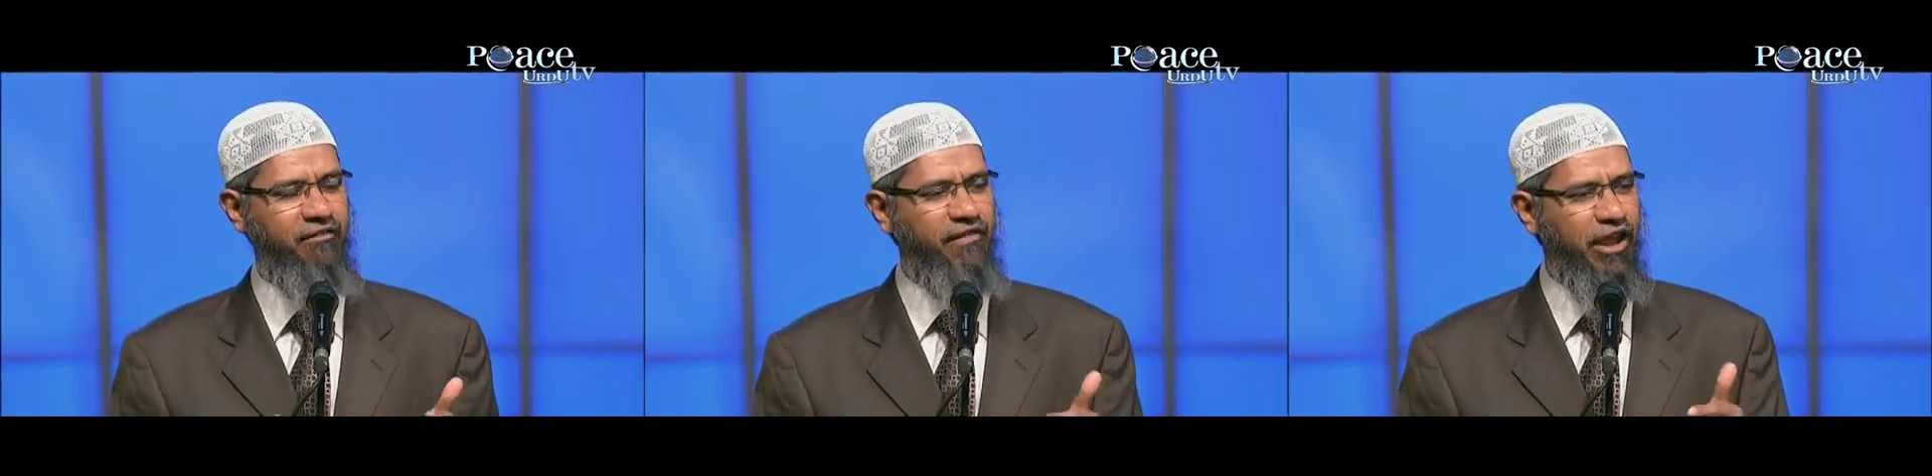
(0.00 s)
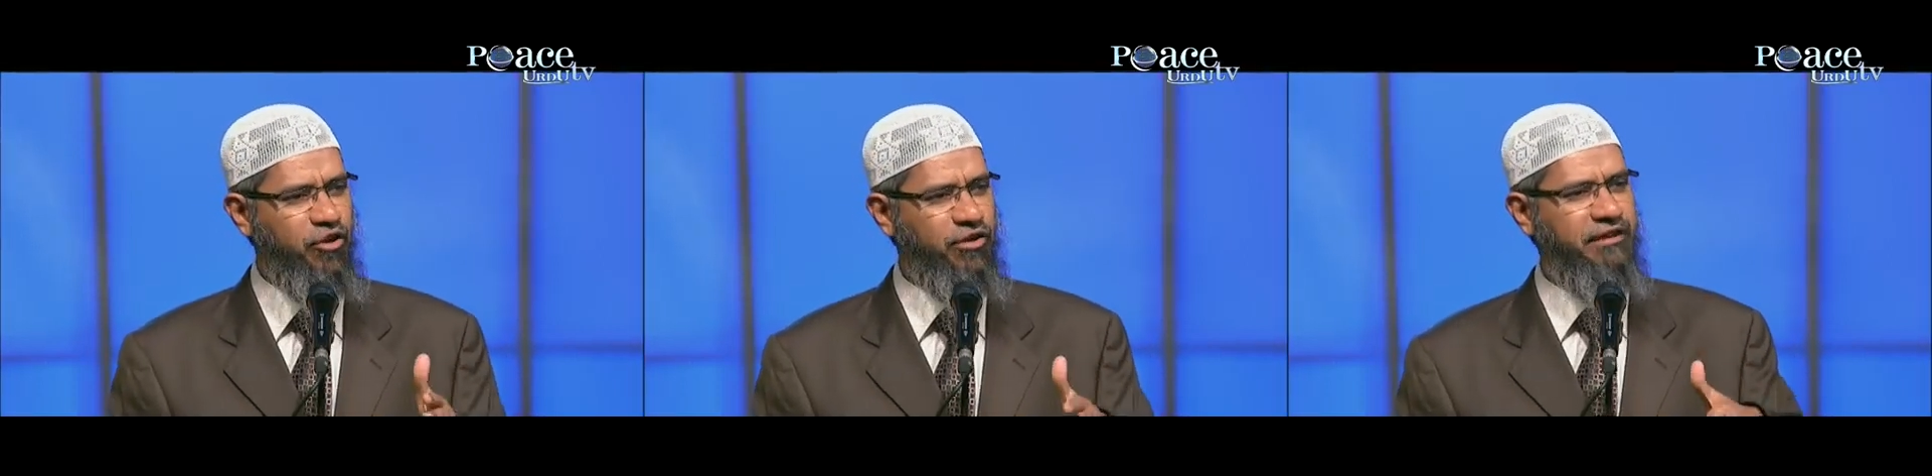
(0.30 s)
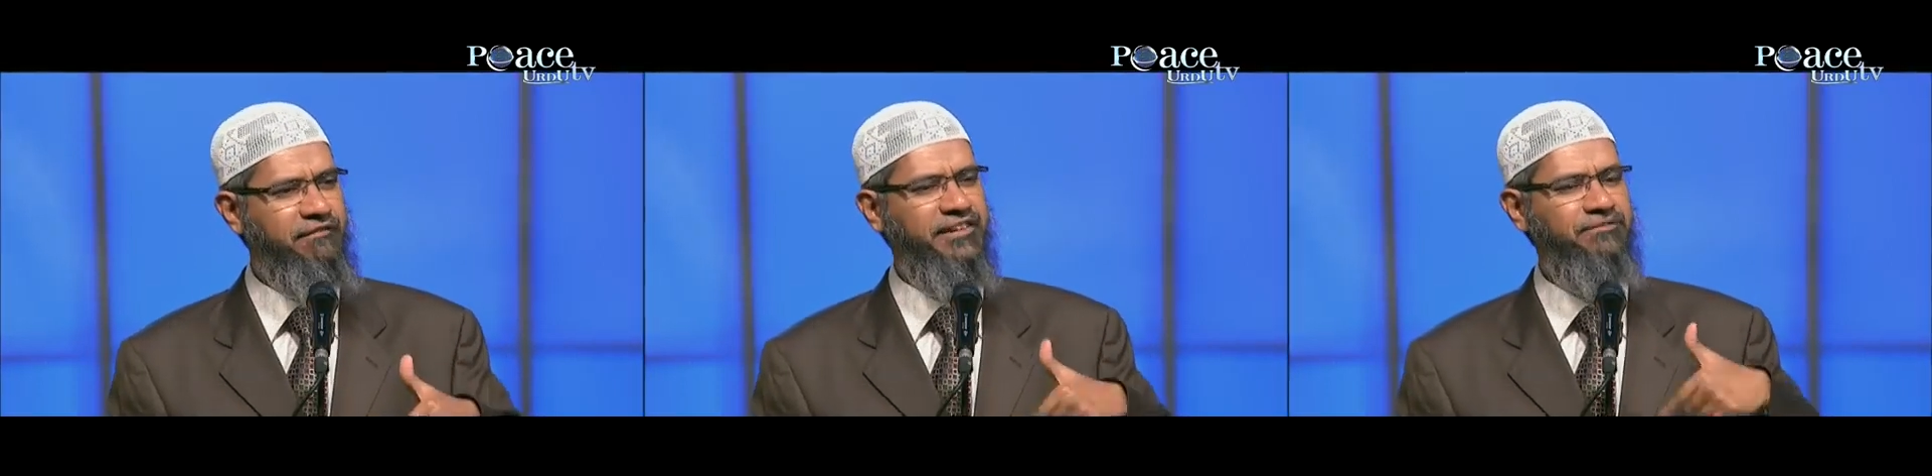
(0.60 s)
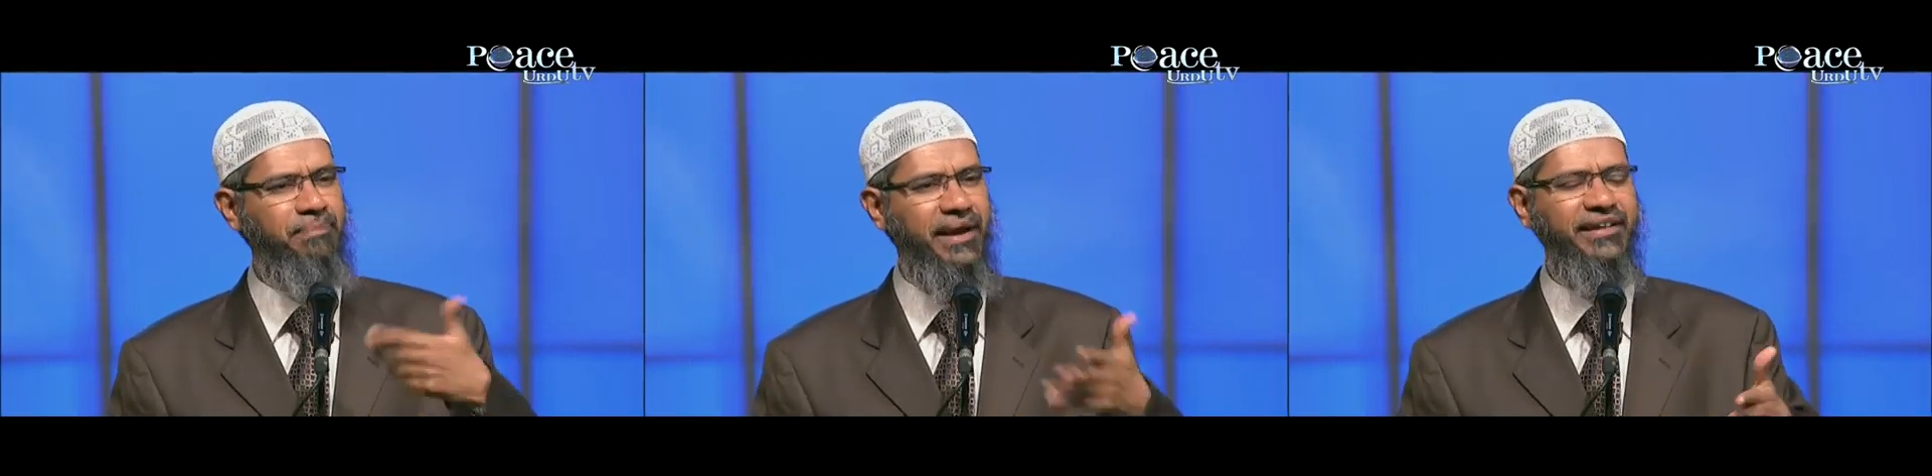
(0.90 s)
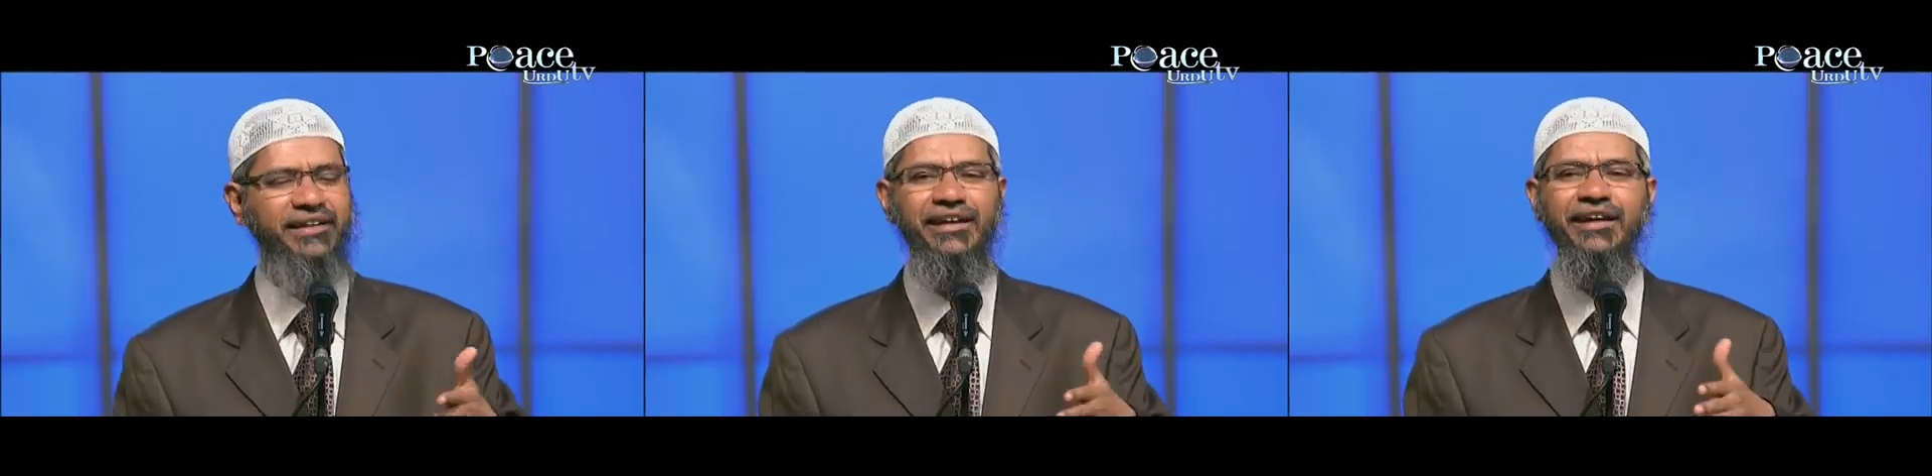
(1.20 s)
when you give
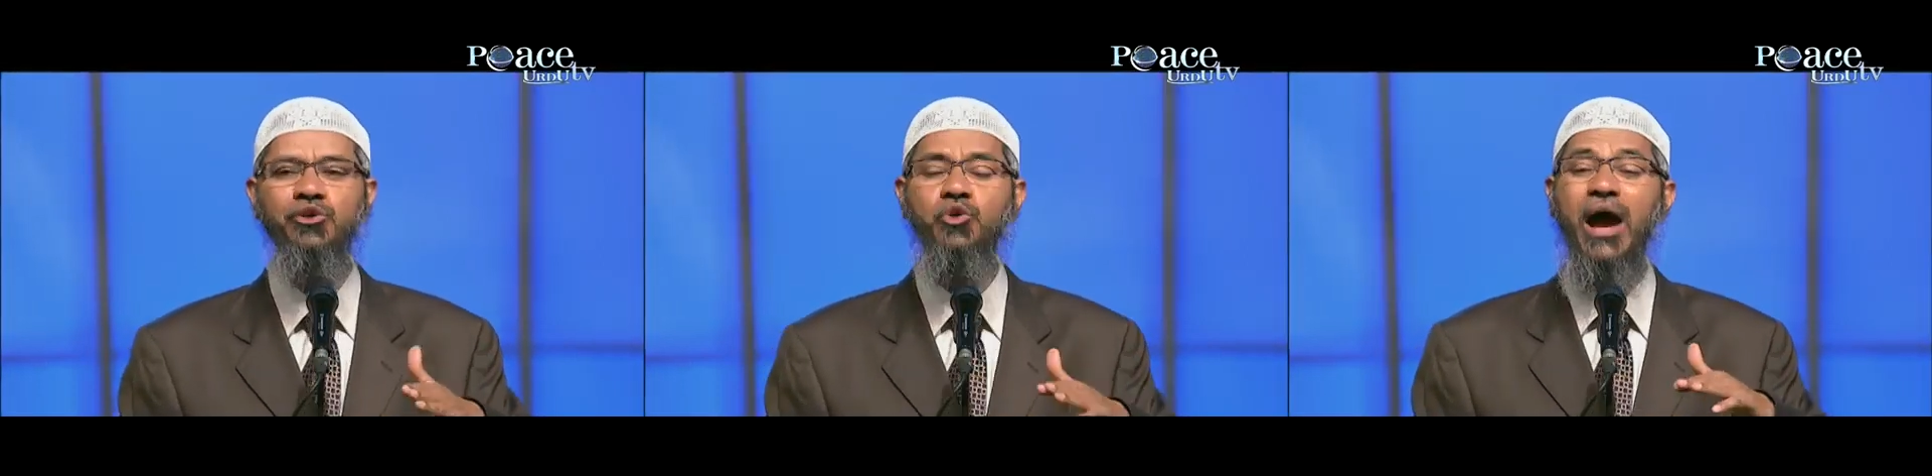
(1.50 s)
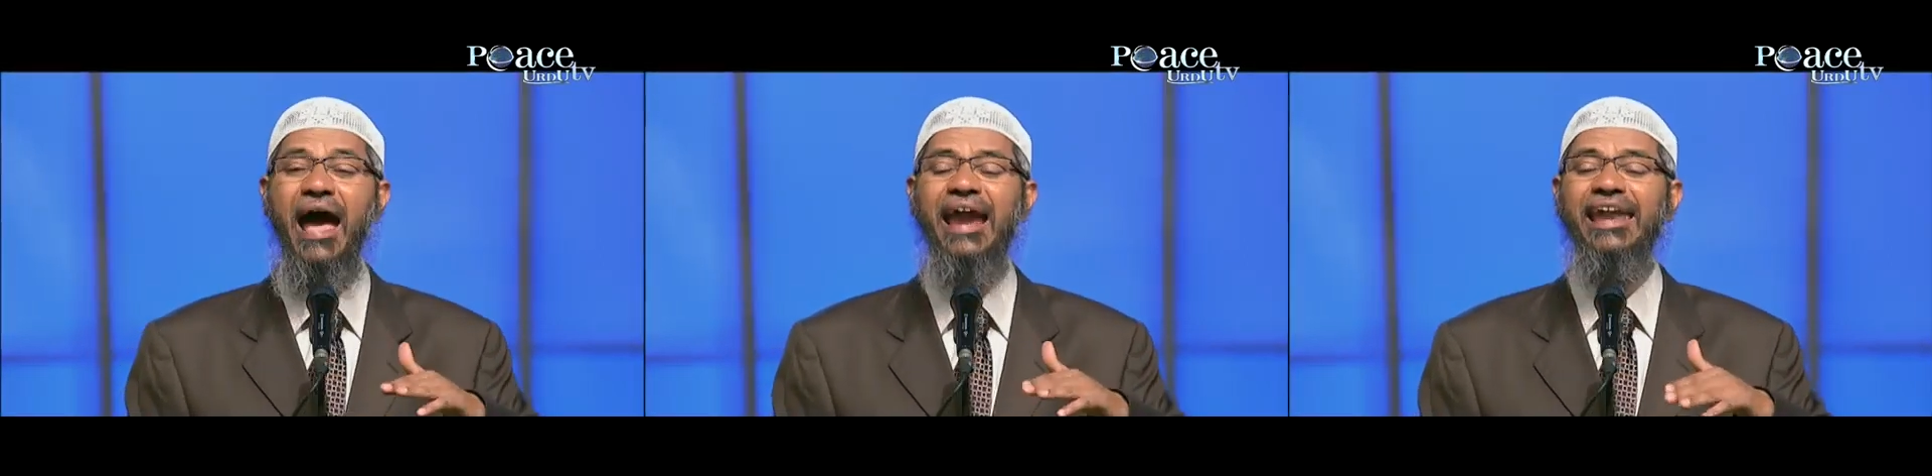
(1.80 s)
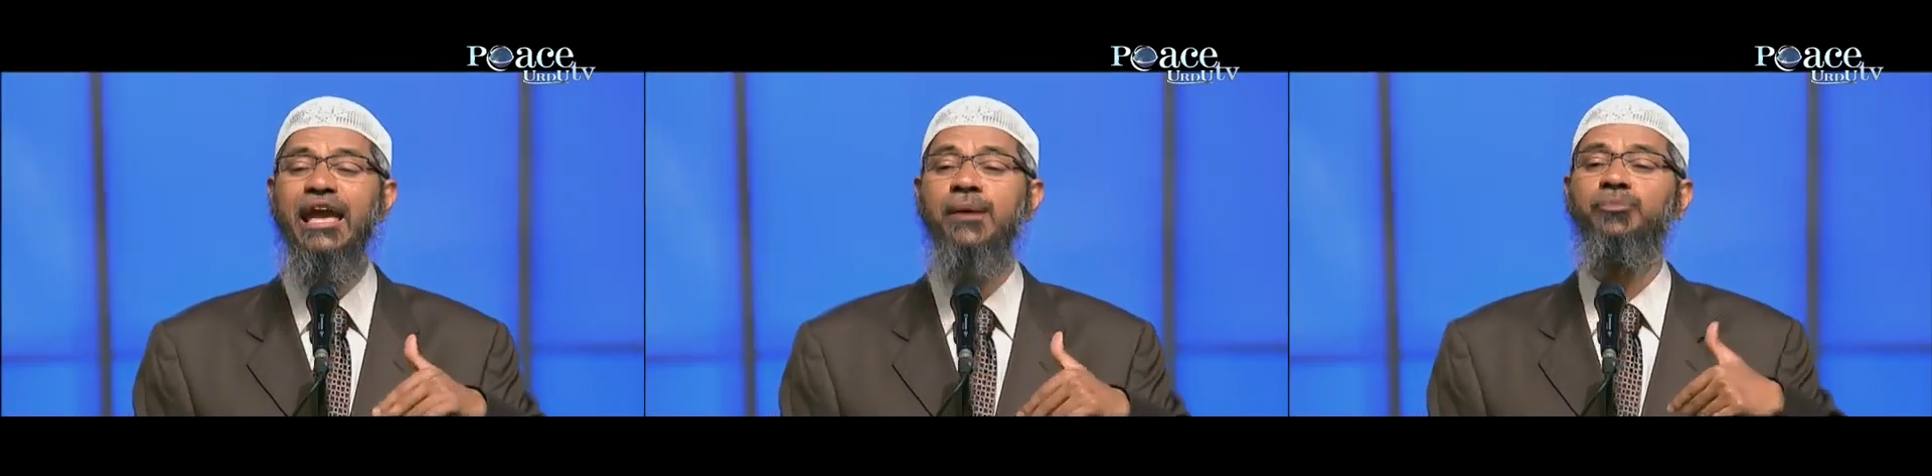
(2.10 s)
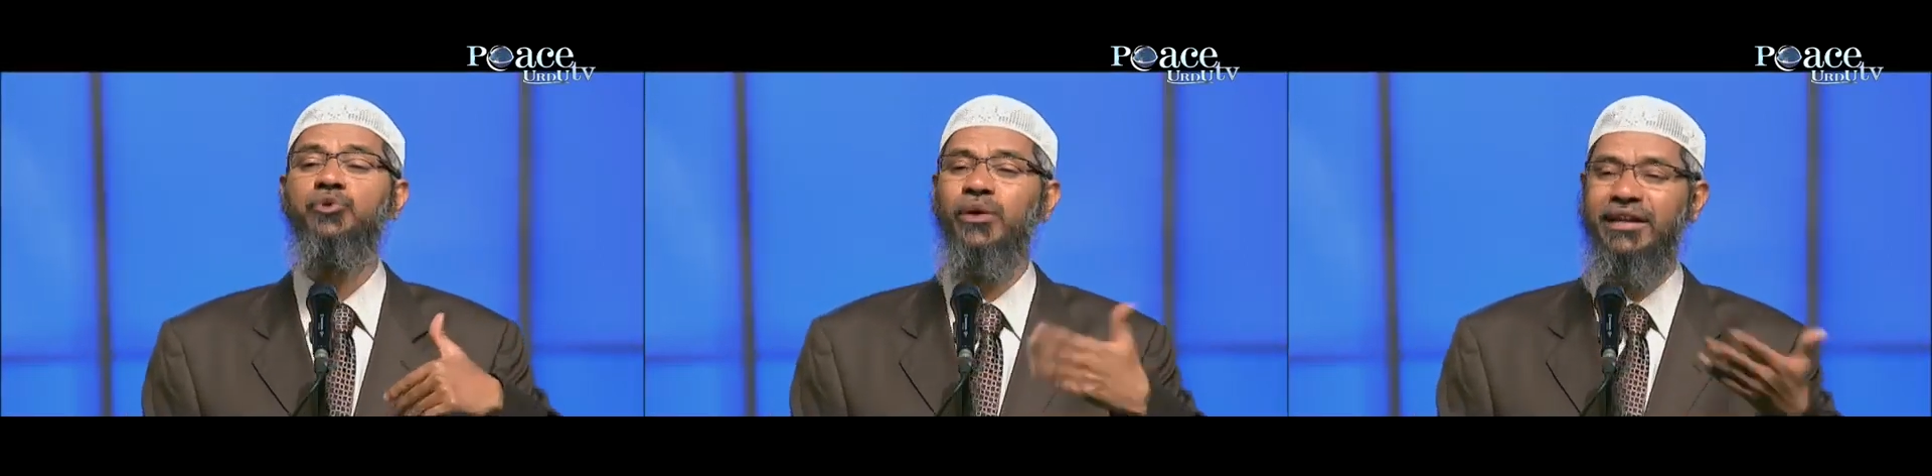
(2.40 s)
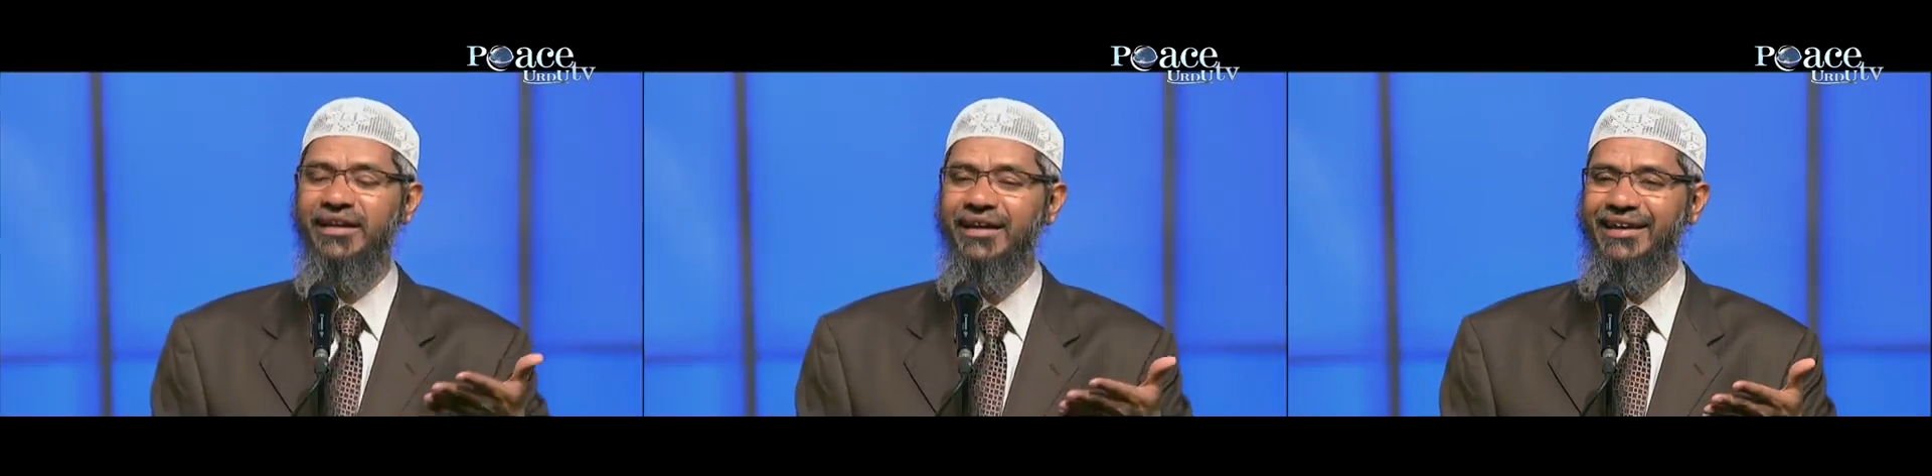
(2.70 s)
respect, you add im to it.